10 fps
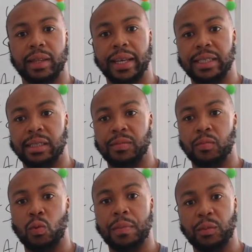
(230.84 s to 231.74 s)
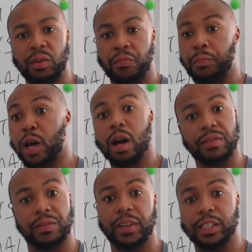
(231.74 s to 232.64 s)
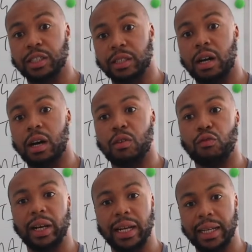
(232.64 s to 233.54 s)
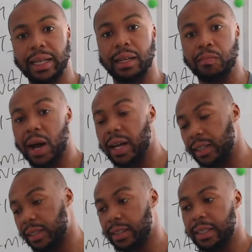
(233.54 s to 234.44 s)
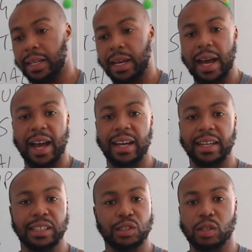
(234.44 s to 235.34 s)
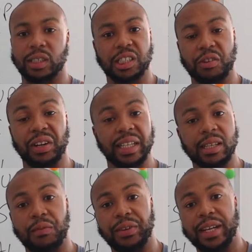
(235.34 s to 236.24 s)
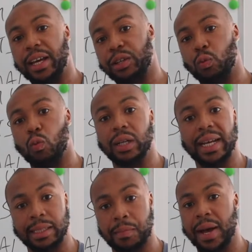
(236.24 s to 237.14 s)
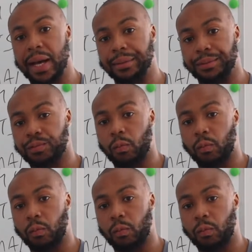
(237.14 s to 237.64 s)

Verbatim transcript: these women with curvy features are really admired, and it's not generally something that you want as a man.